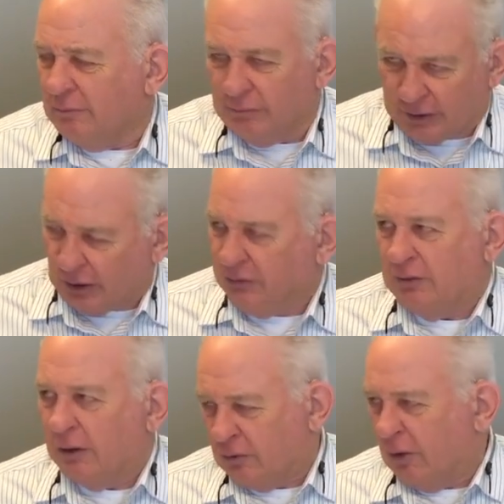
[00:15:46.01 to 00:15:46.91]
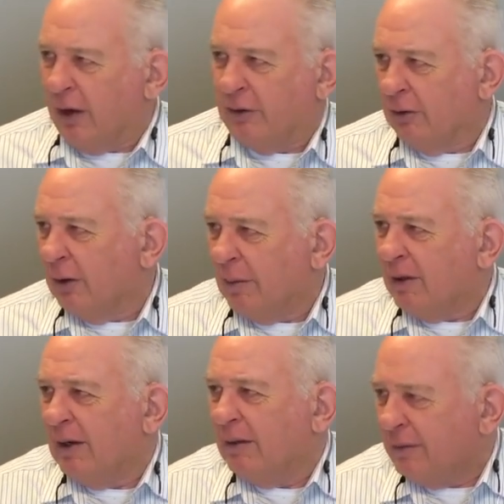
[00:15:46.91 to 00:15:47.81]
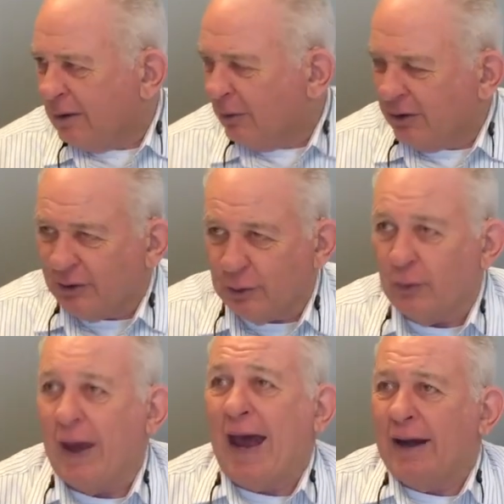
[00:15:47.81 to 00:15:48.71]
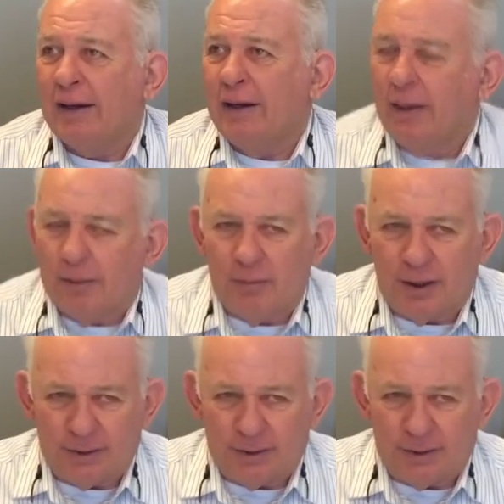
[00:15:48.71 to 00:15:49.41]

because that's what I do. I wouldn't do that. But